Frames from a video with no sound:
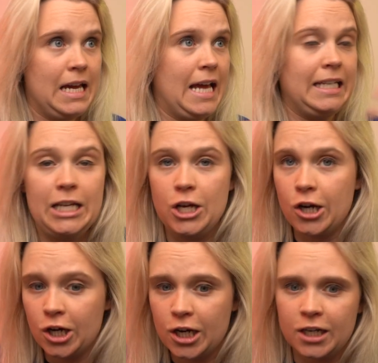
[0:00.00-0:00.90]
and
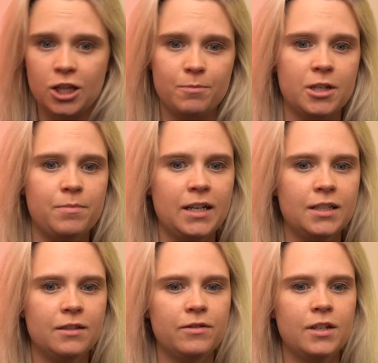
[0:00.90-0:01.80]
hear another
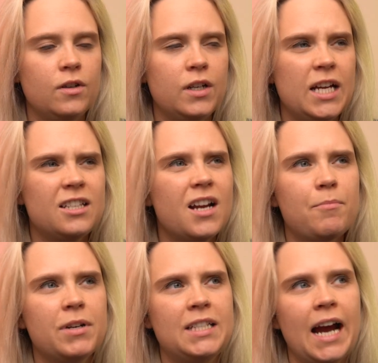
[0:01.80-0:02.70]
perspective. It's not
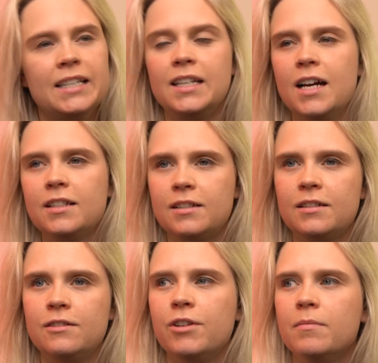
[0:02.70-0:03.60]
protecting us
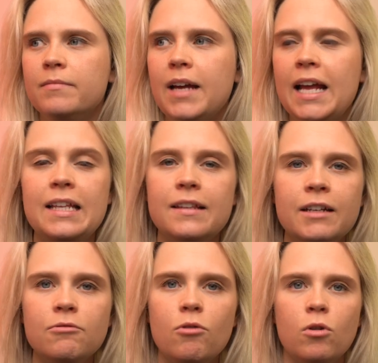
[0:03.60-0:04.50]
from
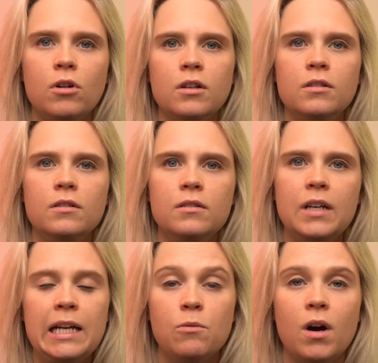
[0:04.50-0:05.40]
anything or
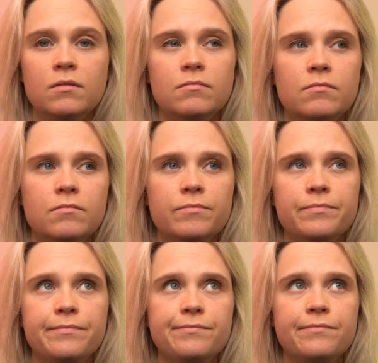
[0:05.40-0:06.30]
anyone.
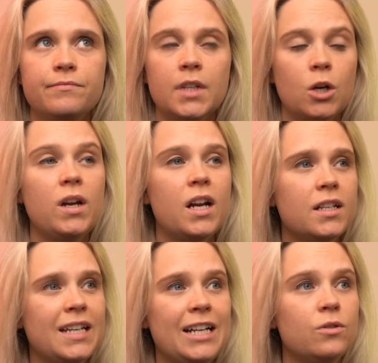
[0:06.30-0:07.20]
Quite
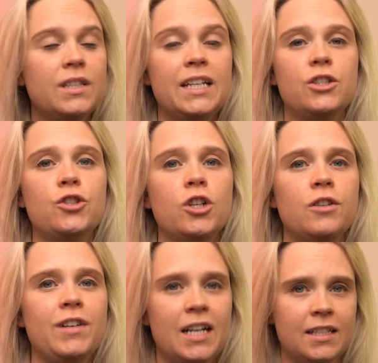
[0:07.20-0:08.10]
honestly, I don't think it's
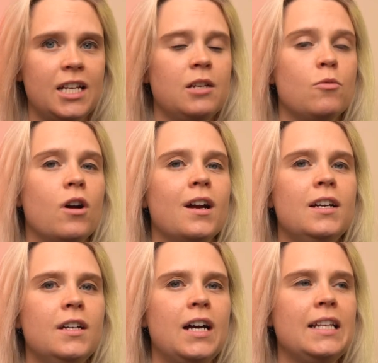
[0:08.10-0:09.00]
serving us anymore.
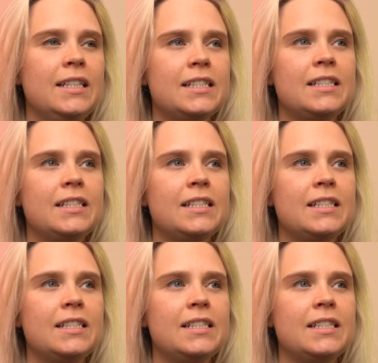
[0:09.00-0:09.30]
I think it's